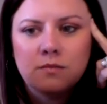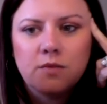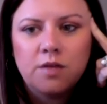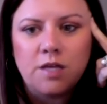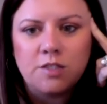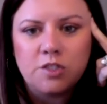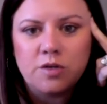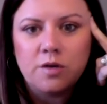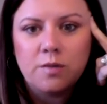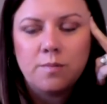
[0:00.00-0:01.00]
the
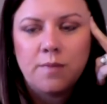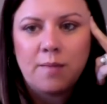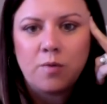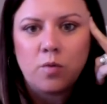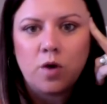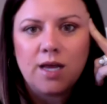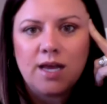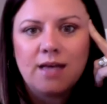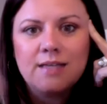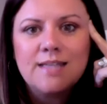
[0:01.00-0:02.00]
audition paperwork and
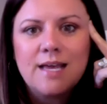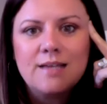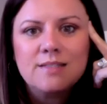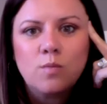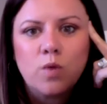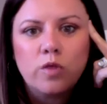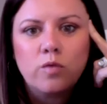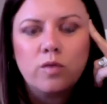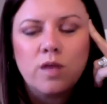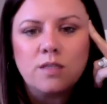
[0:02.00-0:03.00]
how to take someone
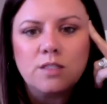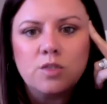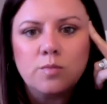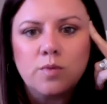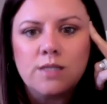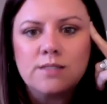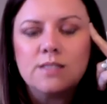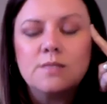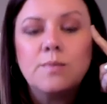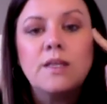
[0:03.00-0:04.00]
through the audition
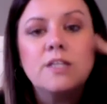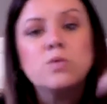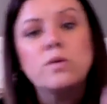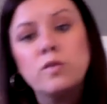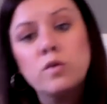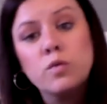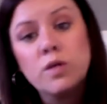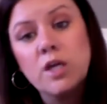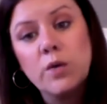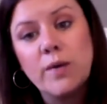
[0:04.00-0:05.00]
process. But let's review
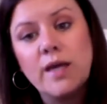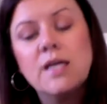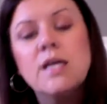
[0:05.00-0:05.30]
really quick.